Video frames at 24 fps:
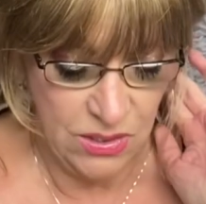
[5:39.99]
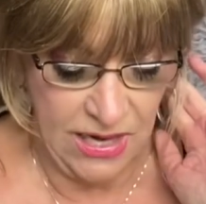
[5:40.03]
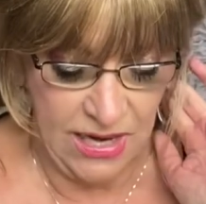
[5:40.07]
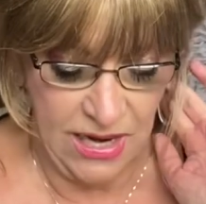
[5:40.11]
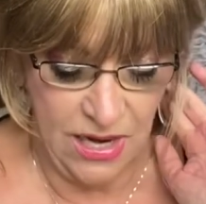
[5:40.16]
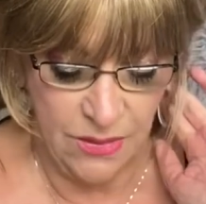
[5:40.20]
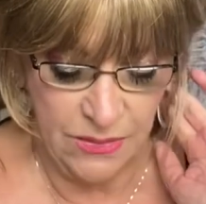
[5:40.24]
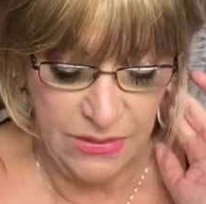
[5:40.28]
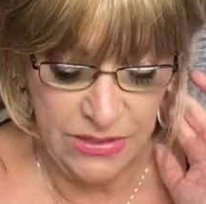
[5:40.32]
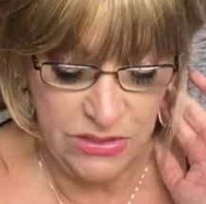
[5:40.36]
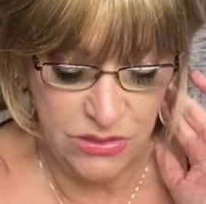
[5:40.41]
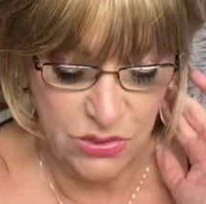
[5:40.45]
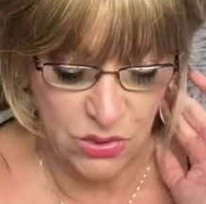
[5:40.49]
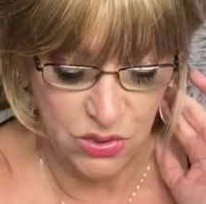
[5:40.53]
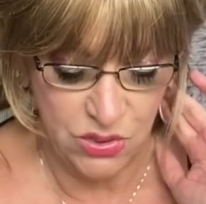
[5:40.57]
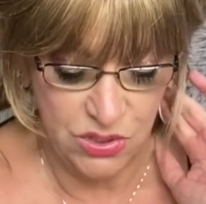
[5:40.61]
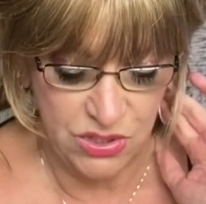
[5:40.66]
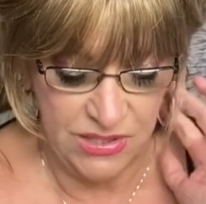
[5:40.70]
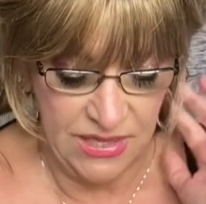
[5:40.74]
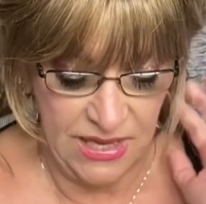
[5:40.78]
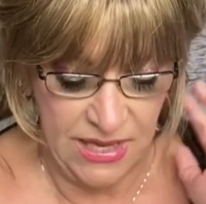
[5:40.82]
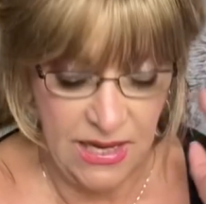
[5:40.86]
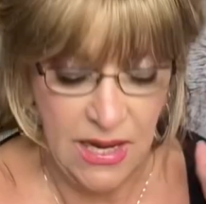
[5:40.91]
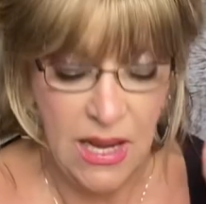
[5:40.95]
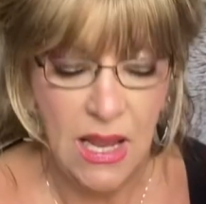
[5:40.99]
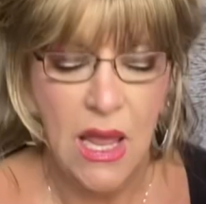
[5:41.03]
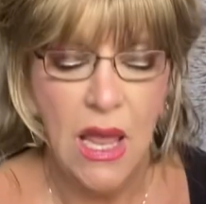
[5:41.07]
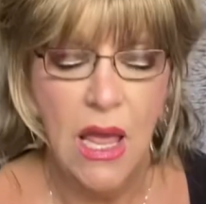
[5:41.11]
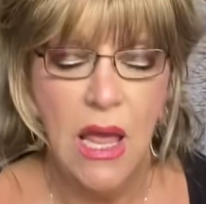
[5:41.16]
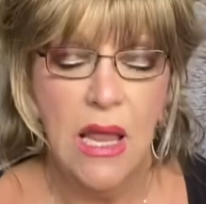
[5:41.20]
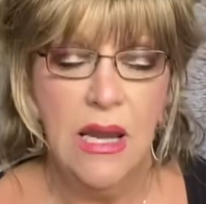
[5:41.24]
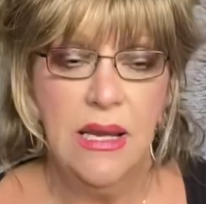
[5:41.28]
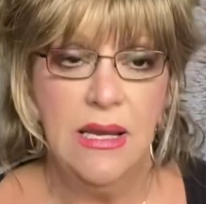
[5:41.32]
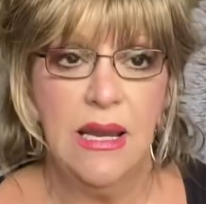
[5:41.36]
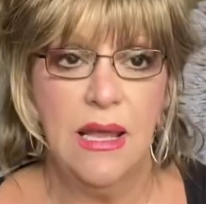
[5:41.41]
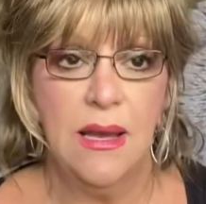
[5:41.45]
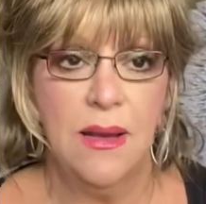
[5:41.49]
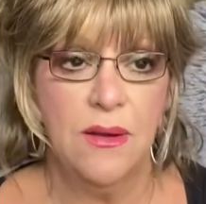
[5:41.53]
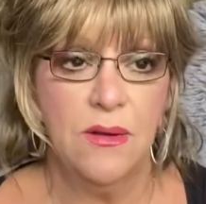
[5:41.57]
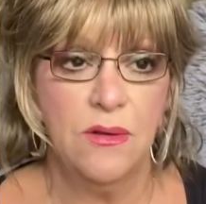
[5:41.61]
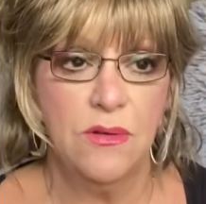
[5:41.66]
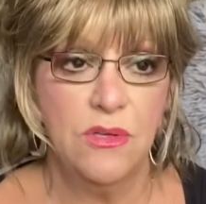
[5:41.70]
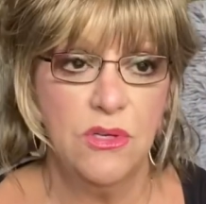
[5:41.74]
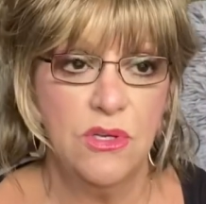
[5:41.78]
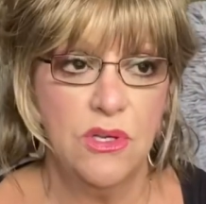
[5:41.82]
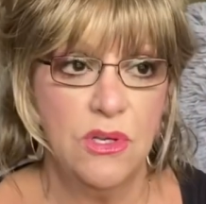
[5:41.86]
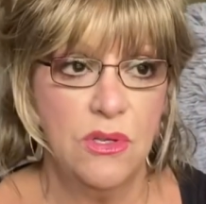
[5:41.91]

I already told you that. Now,